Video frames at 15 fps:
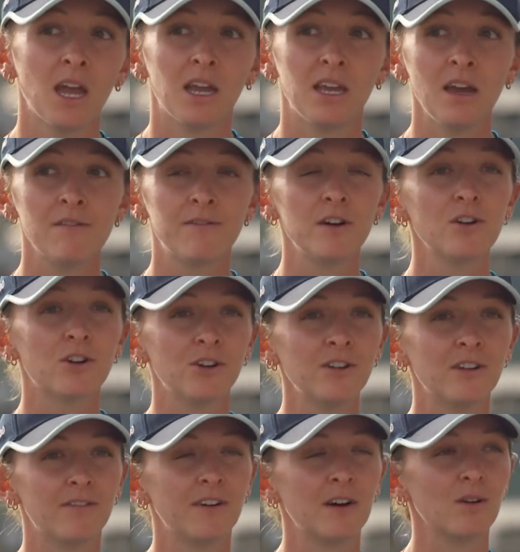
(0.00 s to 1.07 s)
Yeah, I feel good.
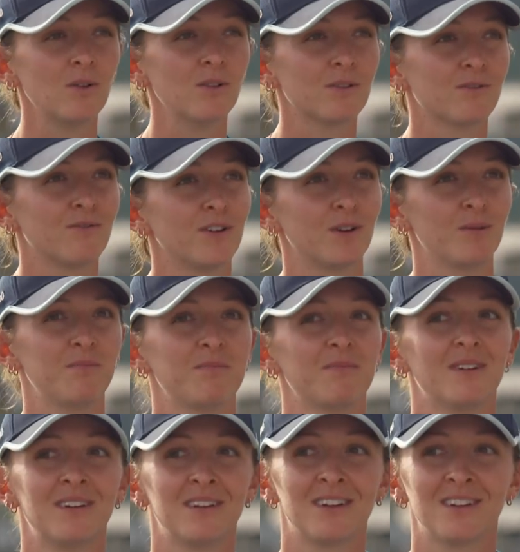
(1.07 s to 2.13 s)
I felt good for
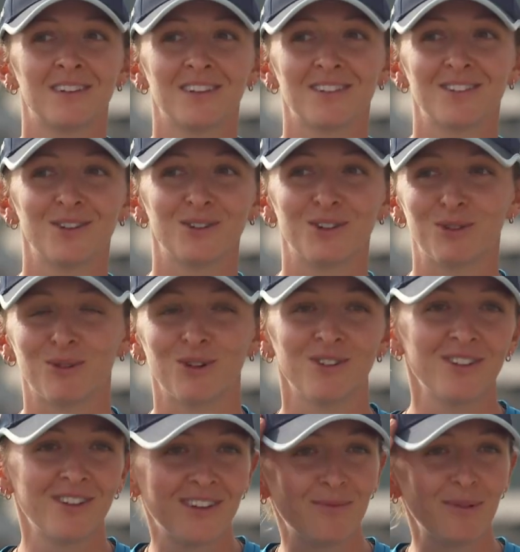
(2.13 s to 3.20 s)
Touchwood
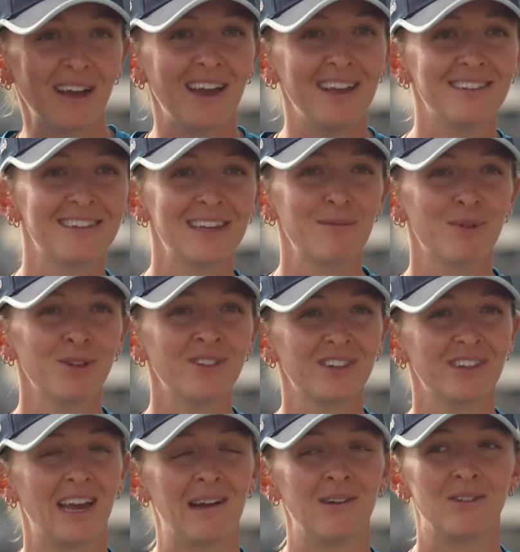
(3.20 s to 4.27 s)
about 18
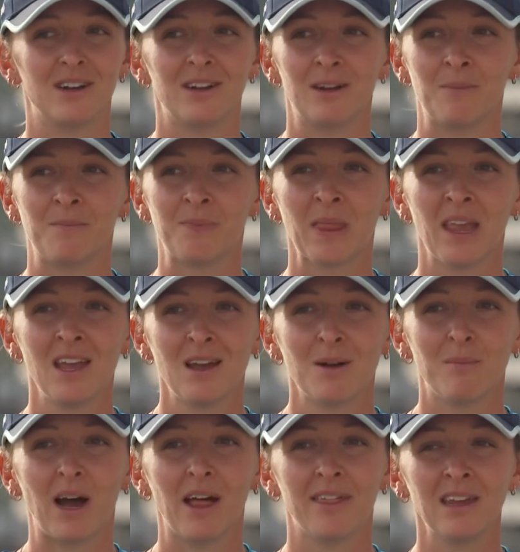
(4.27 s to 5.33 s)
months now. Um,
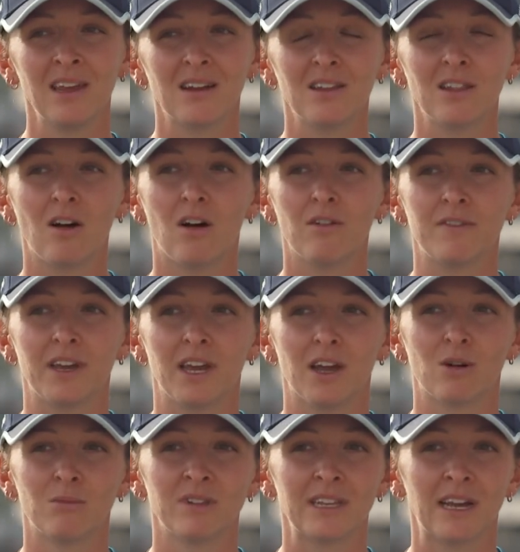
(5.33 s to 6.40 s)
but I think a lot of it
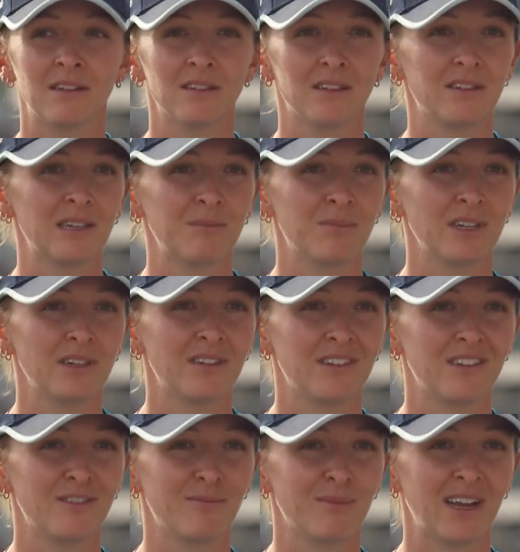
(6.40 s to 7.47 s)
comes down to the
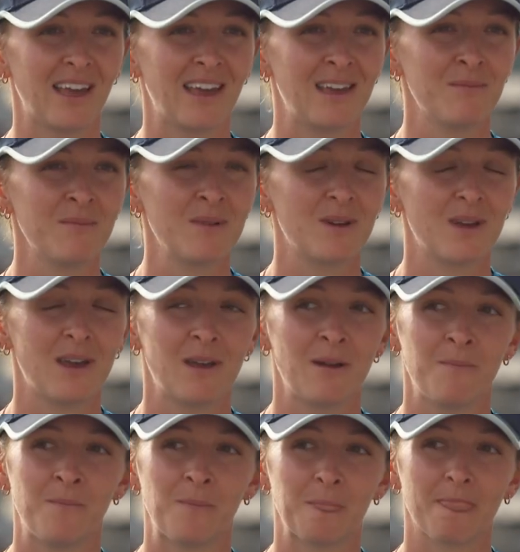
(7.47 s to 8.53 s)
simplicity of my game.
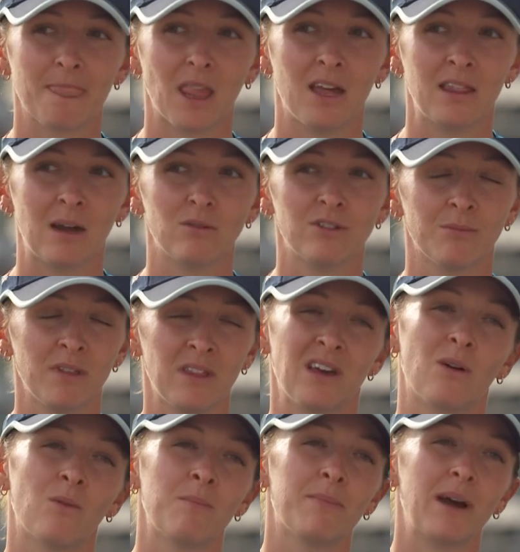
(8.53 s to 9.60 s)
Um, and that was something that
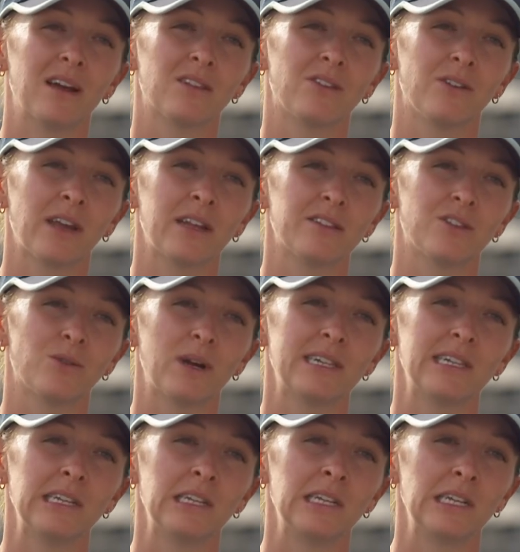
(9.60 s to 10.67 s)
I went back to against the
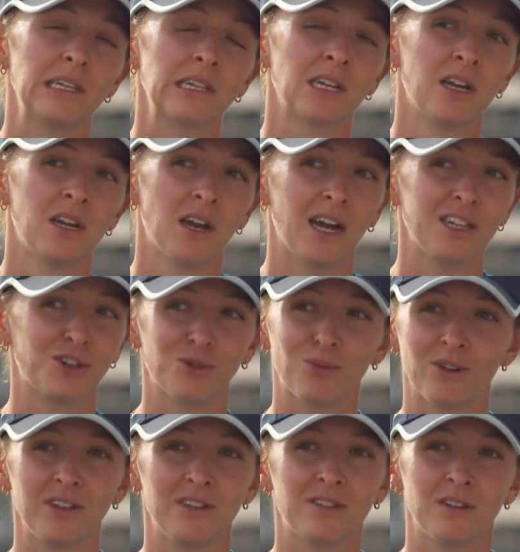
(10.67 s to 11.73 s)
West Indies. I just
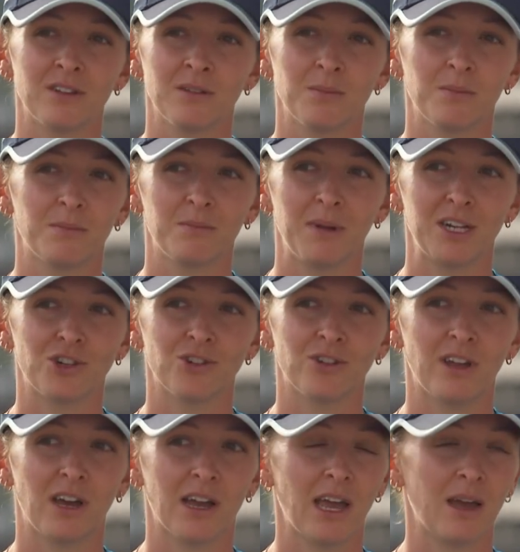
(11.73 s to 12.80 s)
wanted to make sure
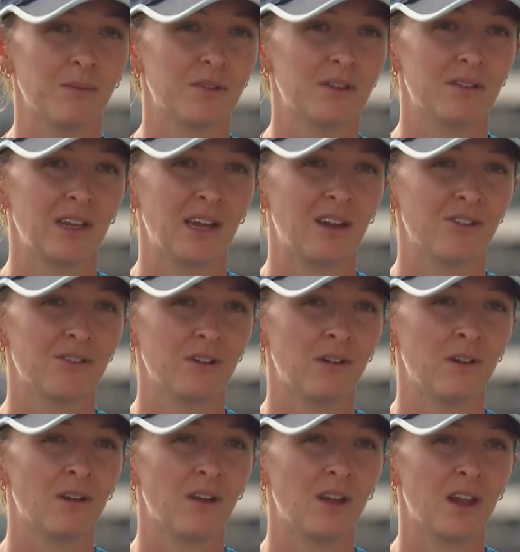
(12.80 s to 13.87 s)
that I kept Deandra
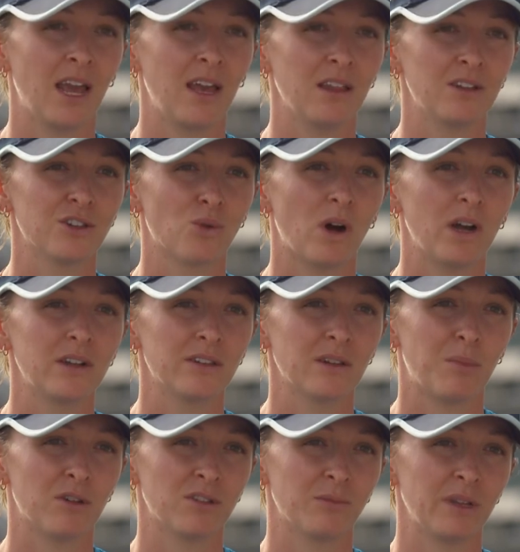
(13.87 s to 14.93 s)
and, and Hayley as quiet as I
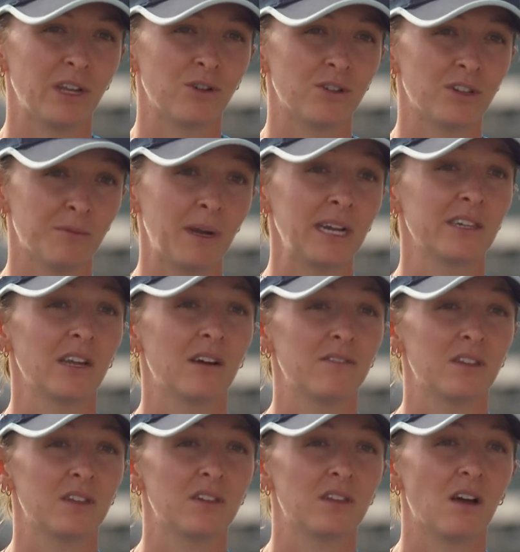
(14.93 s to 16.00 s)
possibly could, especially
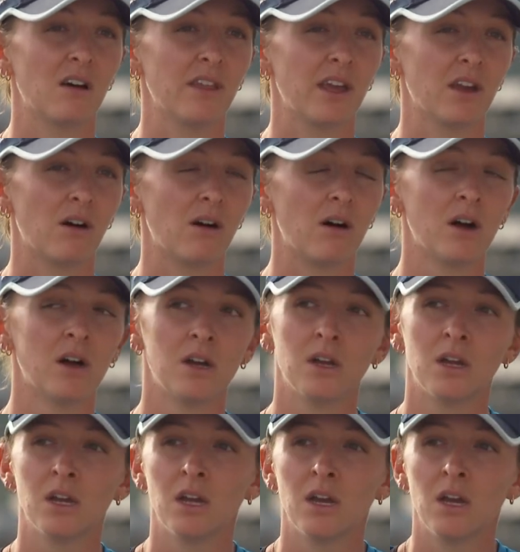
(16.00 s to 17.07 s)
after the start they got
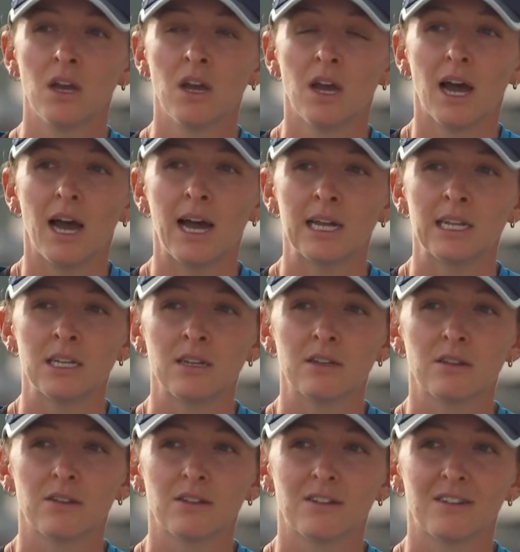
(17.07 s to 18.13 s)
and
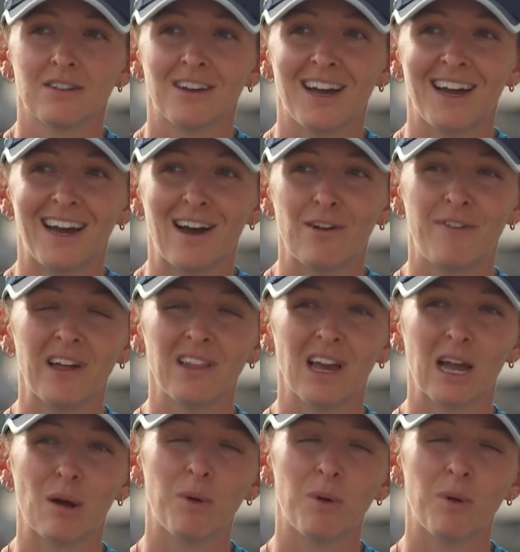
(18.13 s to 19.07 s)
I felt like I